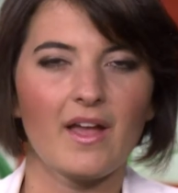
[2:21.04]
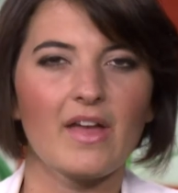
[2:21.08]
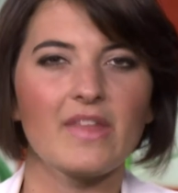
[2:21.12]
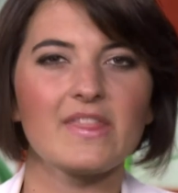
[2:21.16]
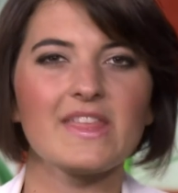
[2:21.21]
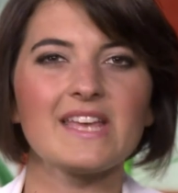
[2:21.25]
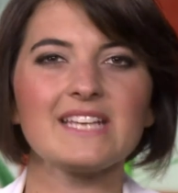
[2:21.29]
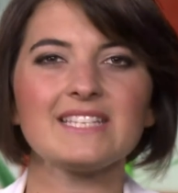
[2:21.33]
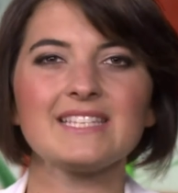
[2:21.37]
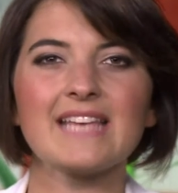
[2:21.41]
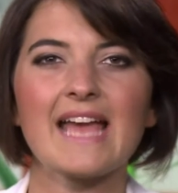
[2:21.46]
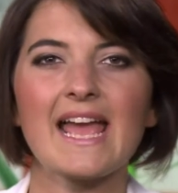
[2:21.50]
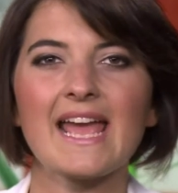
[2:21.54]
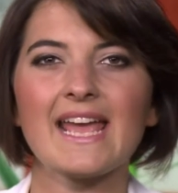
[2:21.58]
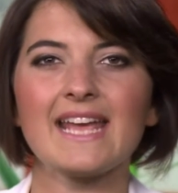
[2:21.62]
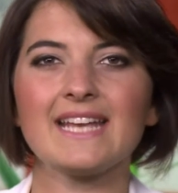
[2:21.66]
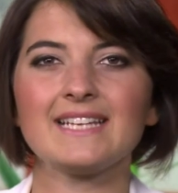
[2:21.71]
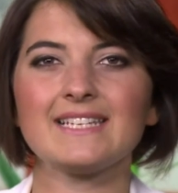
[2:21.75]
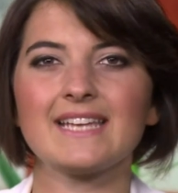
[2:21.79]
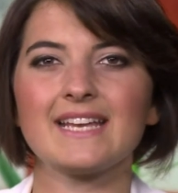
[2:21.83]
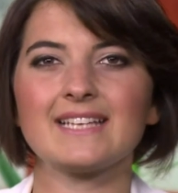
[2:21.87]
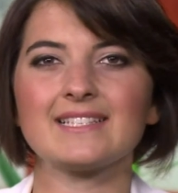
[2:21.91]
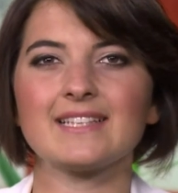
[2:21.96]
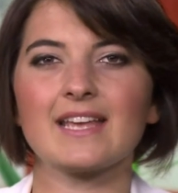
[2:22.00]
This
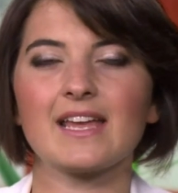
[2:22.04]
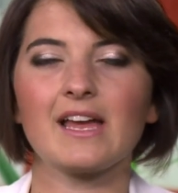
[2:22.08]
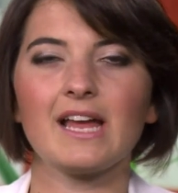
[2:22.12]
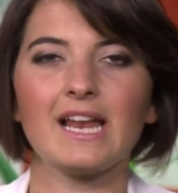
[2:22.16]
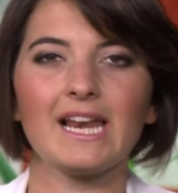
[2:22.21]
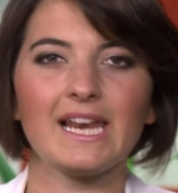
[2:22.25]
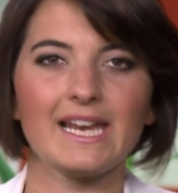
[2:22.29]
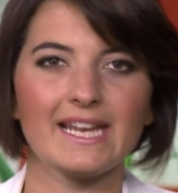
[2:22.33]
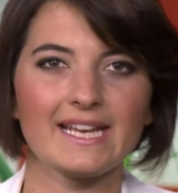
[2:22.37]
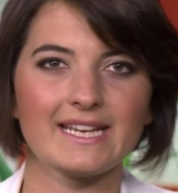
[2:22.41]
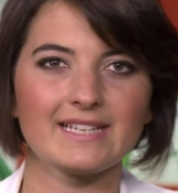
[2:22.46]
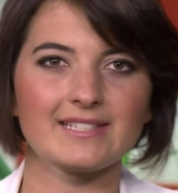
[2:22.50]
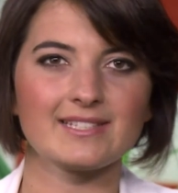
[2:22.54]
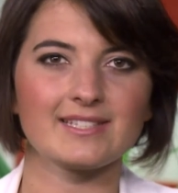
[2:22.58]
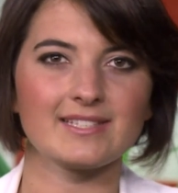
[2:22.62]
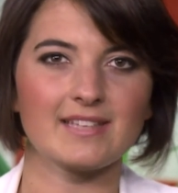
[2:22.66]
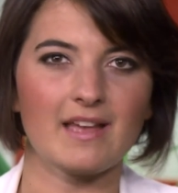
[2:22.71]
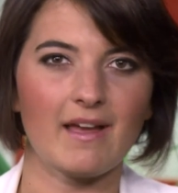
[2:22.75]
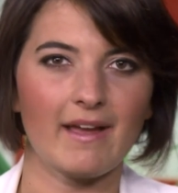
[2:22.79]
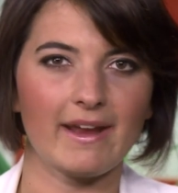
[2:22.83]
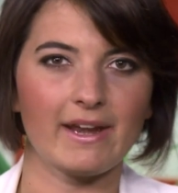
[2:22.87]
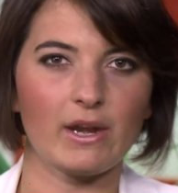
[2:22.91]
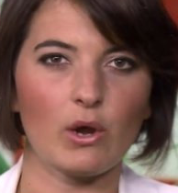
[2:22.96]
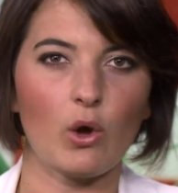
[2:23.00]
aid is a clear
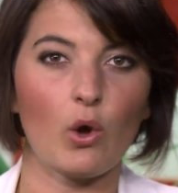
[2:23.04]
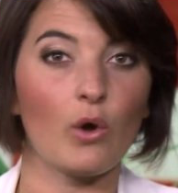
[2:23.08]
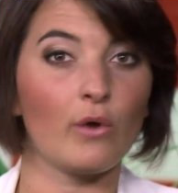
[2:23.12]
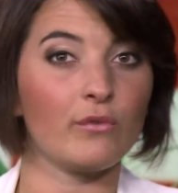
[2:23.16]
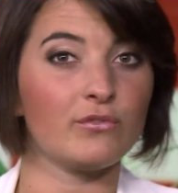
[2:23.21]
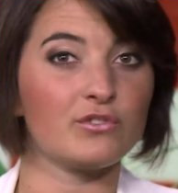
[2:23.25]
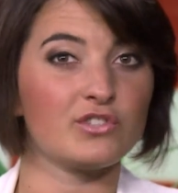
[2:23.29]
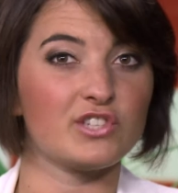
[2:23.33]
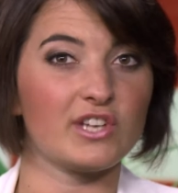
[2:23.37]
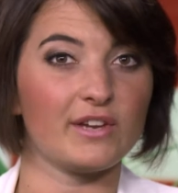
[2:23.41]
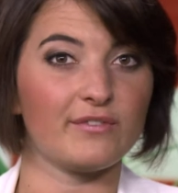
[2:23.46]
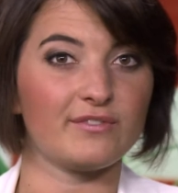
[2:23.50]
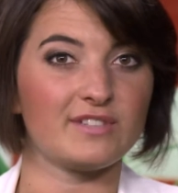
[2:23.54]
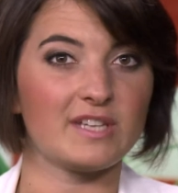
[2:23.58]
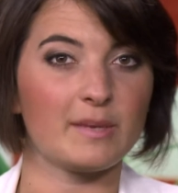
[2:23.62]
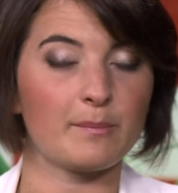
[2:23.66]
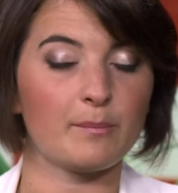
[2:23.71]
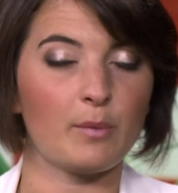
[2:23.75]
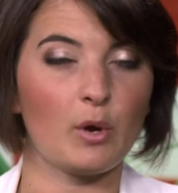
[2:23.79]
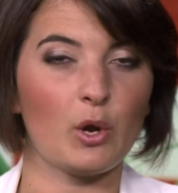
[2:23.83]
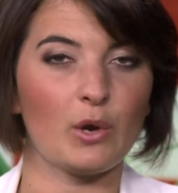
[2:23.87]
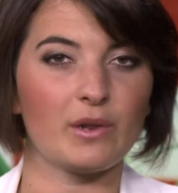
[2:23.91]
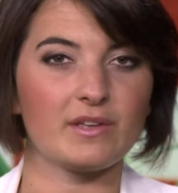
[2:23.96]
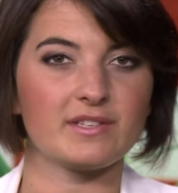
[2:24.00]
sign of
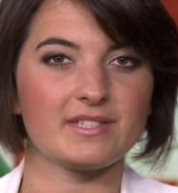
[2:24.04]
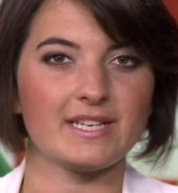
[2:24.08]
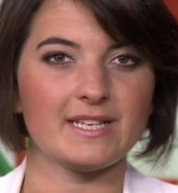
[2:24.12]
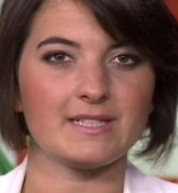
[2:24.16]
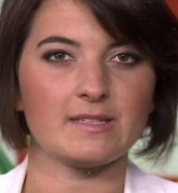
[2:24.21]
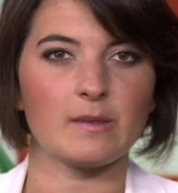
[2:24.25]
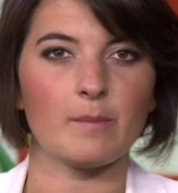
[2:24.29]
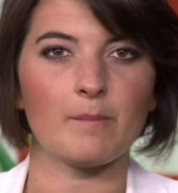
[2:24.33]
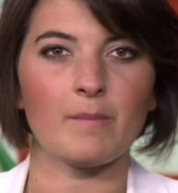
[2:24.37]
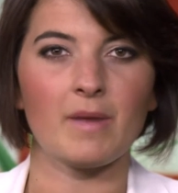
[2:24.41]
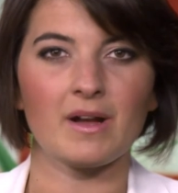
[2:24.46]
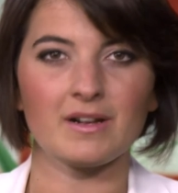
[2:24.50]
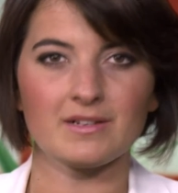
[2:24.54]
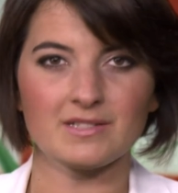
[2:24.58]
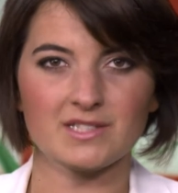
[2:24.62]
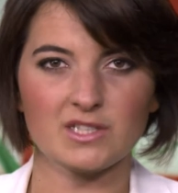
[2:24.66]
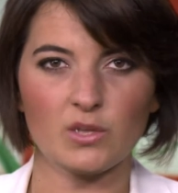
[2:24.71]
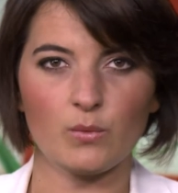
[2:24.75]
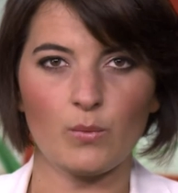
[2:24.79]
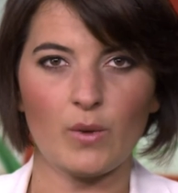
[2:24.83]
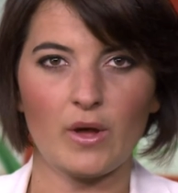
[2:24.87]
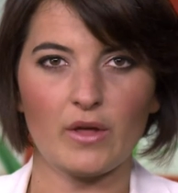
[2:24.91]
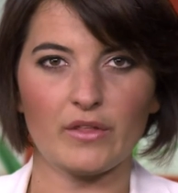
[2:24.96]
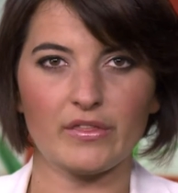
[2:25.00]
shifting policies amongst
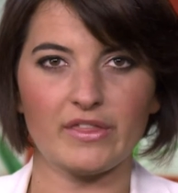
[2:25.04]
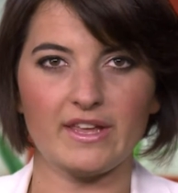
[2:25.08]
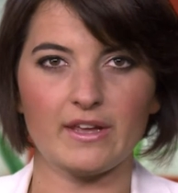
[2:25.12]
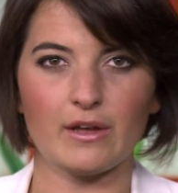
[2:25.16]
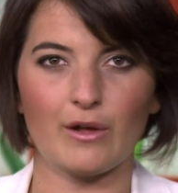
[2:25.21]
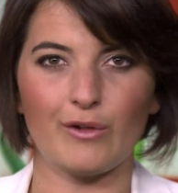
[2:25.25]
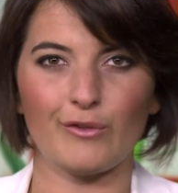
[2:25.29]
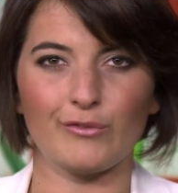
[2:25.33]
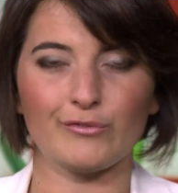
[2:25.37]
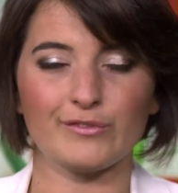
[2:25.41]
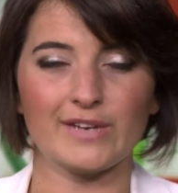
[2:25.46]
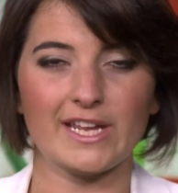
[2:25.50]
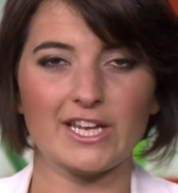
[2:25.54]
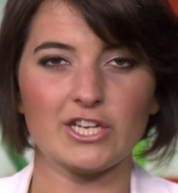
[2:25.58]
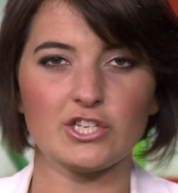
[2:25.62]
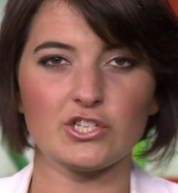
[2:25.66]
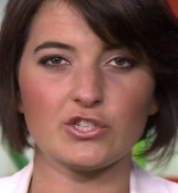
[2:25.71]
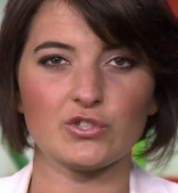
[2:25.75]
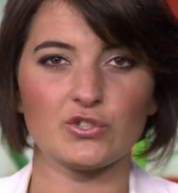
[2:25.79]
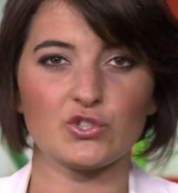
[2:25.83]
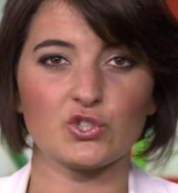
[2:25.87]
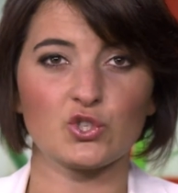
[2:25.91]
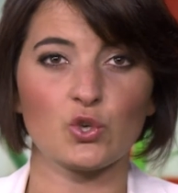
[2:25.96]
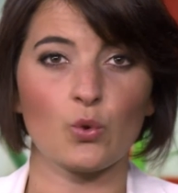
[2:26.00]
the wealthy Gulf
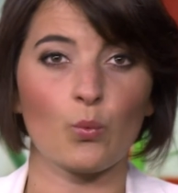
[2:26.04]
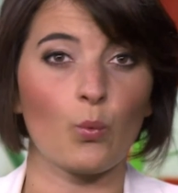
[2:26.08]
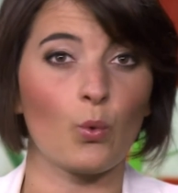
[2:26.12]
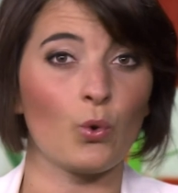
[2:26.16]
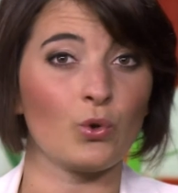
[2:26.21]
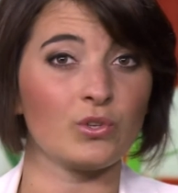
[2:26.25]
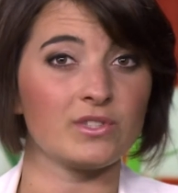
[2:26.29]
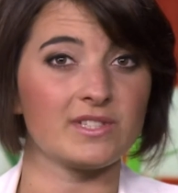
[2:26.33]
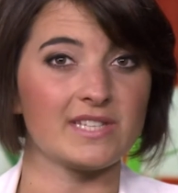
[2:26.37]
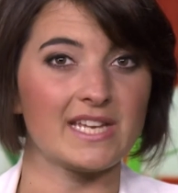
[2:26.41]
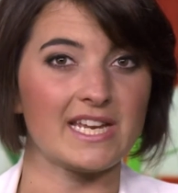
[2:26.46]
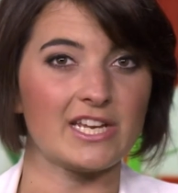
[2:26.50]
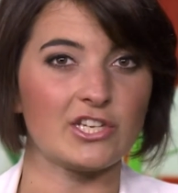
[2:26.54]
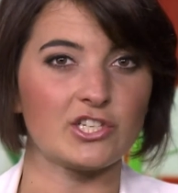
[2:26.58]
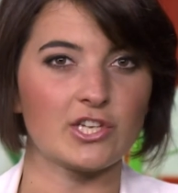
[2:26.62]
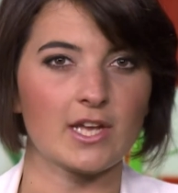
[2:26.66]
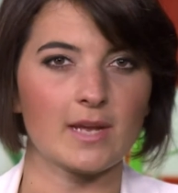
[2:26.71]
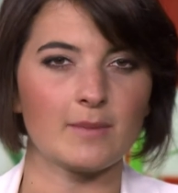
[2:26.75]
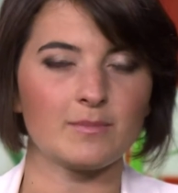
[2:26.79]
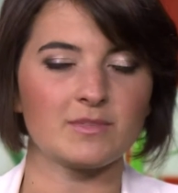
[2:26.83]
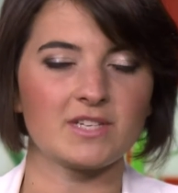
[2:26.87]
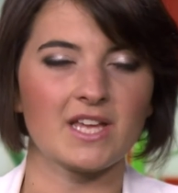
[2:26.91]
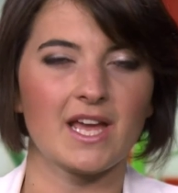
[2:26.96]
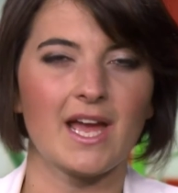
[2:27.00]
nations towards
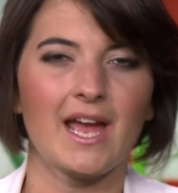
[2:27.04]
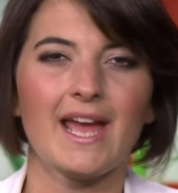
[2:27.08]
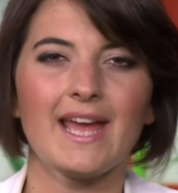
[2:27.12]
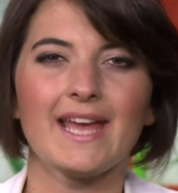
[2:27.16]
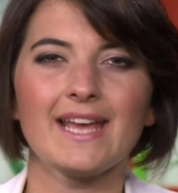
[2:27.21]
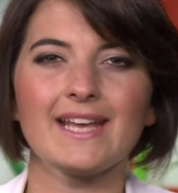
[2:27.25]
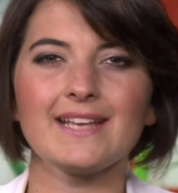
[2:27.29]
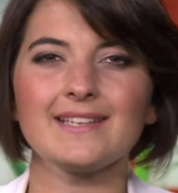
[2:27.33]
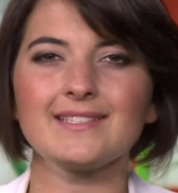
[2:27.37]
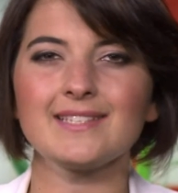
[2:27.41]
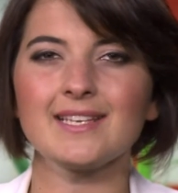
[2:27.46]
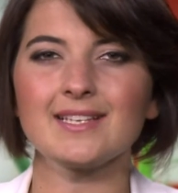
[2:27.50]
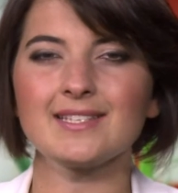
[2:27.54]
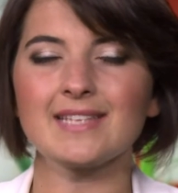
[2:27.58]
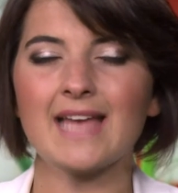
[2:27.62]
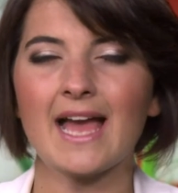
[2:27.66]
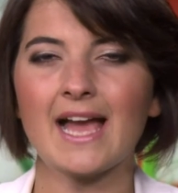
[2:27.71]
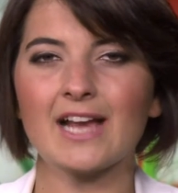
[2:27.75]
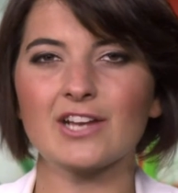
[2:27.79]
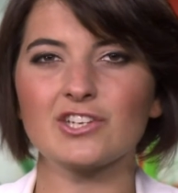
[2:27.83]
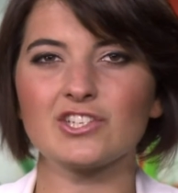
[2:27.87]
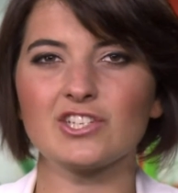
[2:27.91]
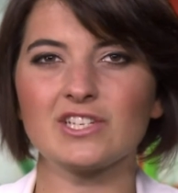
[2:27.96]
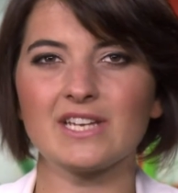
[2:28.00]
Egypt. Is this
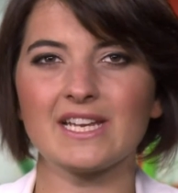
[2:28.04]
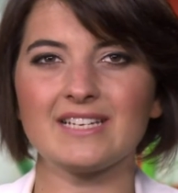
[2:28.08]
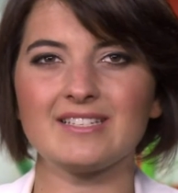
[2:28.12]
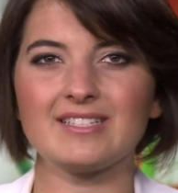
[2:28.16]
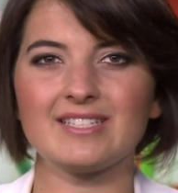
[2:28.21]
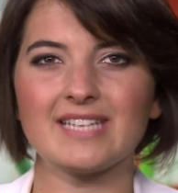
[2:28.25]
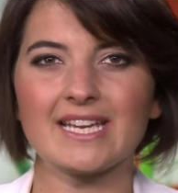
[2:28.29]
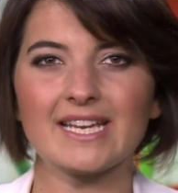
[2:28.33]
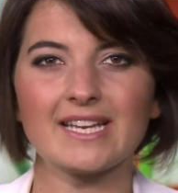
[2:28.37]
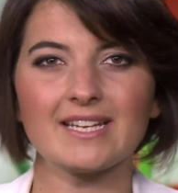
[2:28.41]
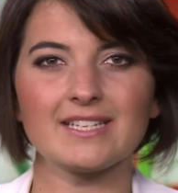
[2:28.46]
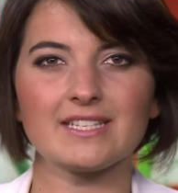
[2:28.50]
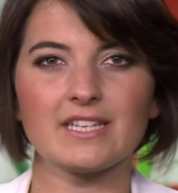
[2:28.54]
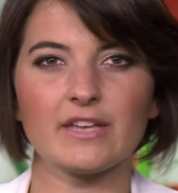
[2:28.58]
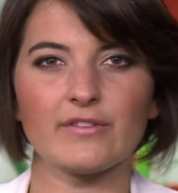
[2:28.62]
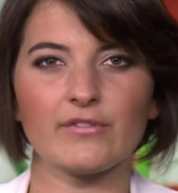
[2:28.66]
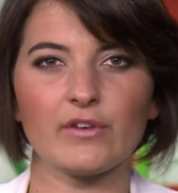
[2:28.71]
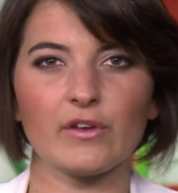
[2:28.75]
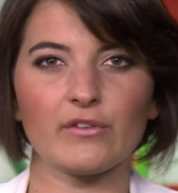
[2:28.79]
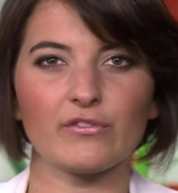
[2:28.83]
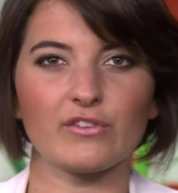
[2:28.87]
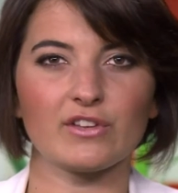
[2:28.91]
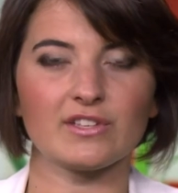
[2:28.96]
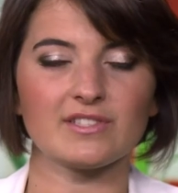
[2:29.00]
action indicative
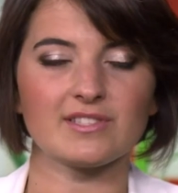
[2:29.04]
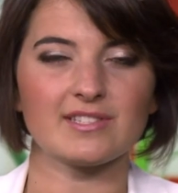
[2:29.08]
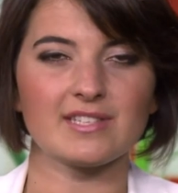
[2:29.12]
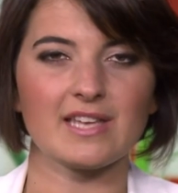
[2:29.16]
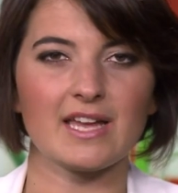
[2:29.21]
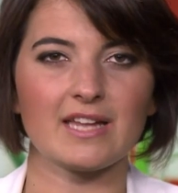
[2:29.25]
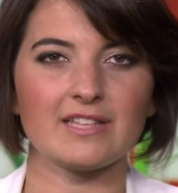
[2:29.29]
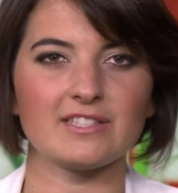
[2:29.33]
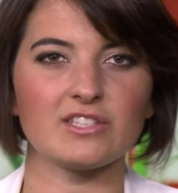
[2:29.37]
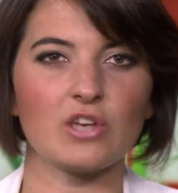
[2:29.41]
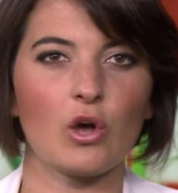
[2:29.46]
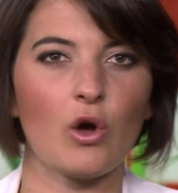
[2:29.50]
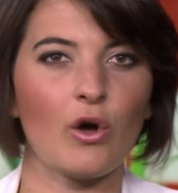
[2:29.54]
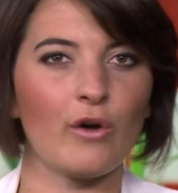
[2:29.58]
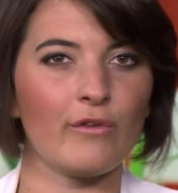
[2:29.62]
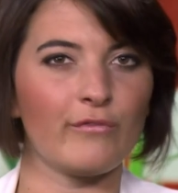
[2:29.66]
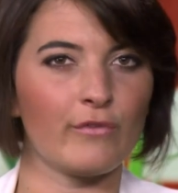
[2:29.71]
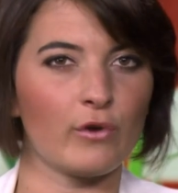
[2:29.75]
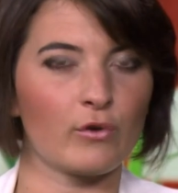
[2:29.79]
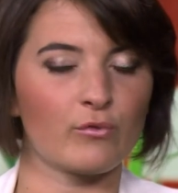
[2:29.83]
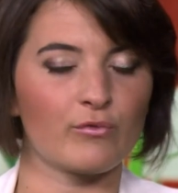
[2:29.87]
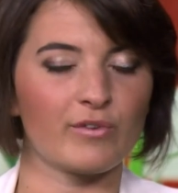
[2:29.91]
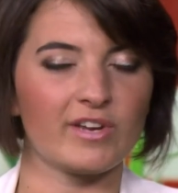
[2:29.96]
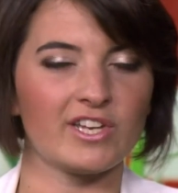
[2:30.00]
of concerns
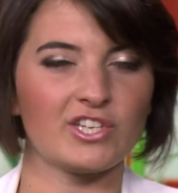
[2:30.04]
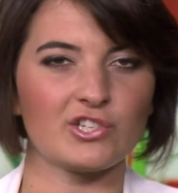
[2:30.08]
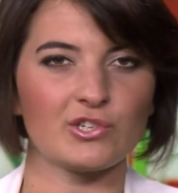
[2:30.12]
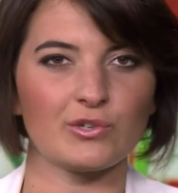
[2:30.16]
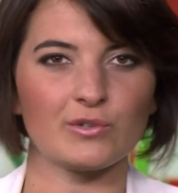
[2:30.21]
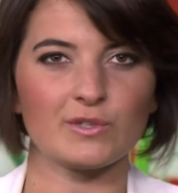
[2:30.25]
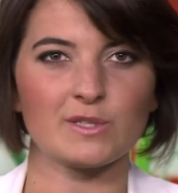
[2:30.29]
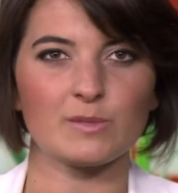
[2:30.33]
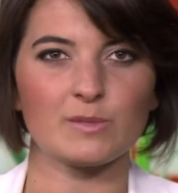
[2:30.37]
of a regional